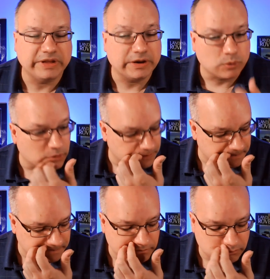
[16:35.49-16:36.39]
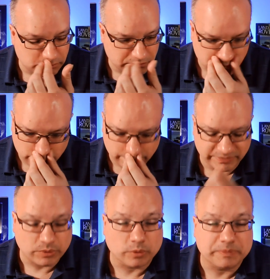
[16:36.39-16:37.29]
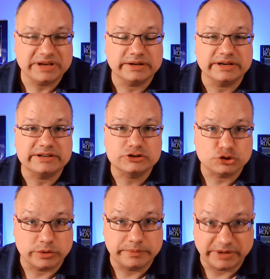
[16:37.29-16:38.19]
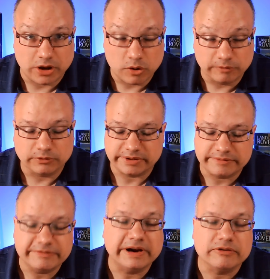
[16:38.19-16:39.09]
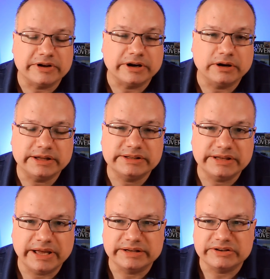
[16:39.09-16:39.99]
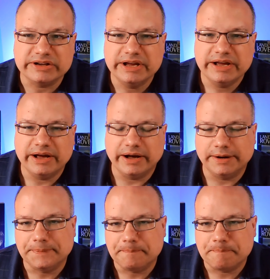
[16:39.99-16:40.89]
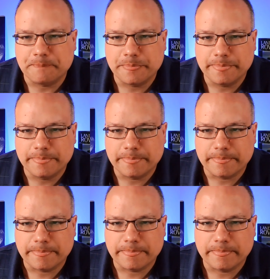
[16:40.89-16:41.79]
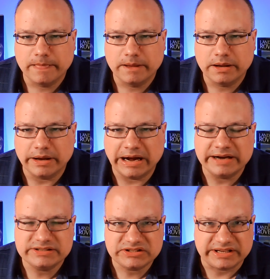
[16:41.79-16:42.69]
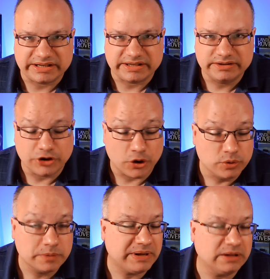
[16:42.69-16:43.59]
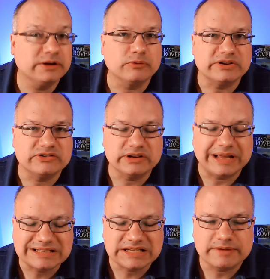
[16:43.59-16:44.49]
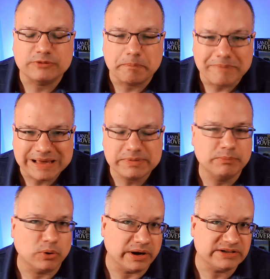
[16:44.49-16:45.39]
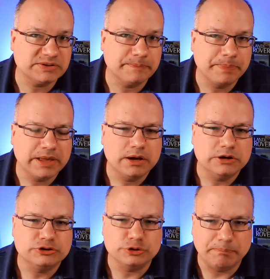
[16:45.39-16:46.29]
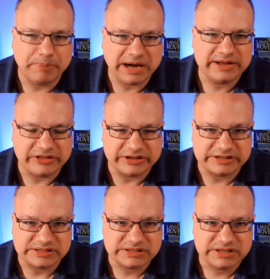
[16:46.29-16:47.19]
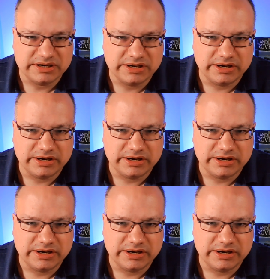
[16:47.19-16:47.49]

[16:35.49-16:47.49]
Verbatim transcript: They were they were being extremely overly fair there at the end. Um, I see no compelling reason except for maybe price to buy this